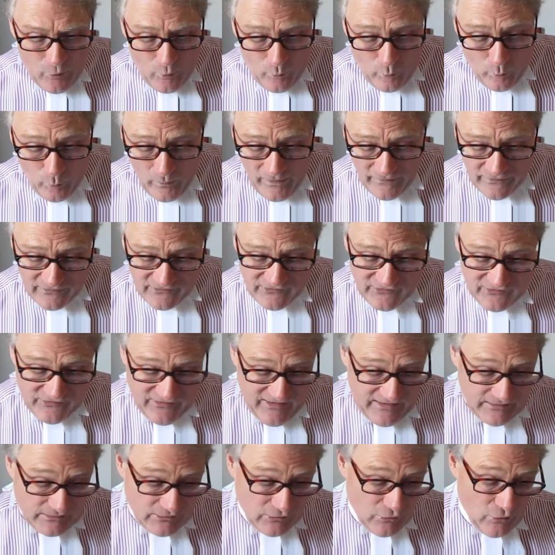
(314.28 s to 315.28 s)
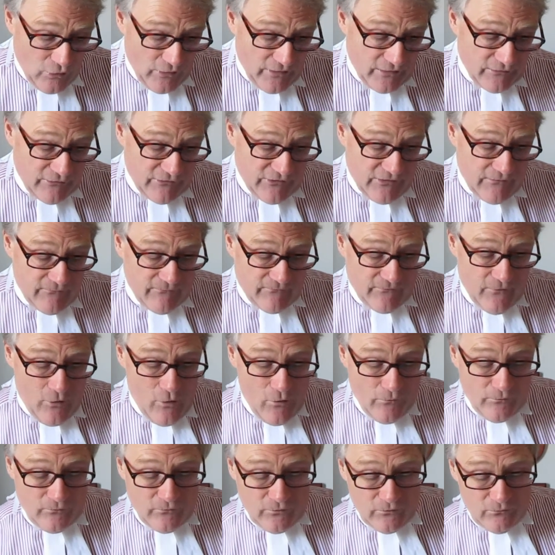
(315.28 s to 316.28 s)
whether said lawyer is
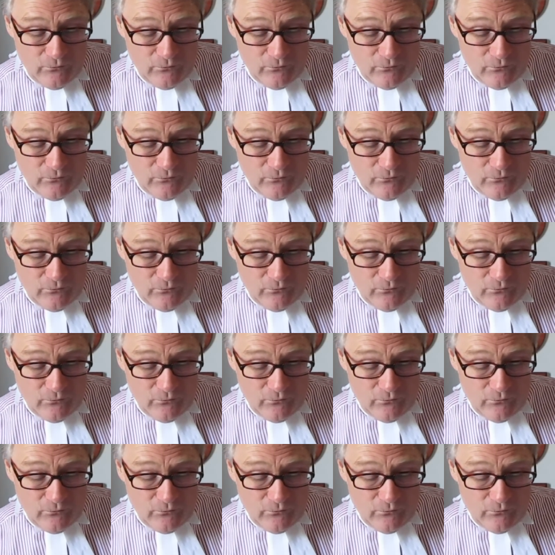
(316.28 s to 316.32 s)
involved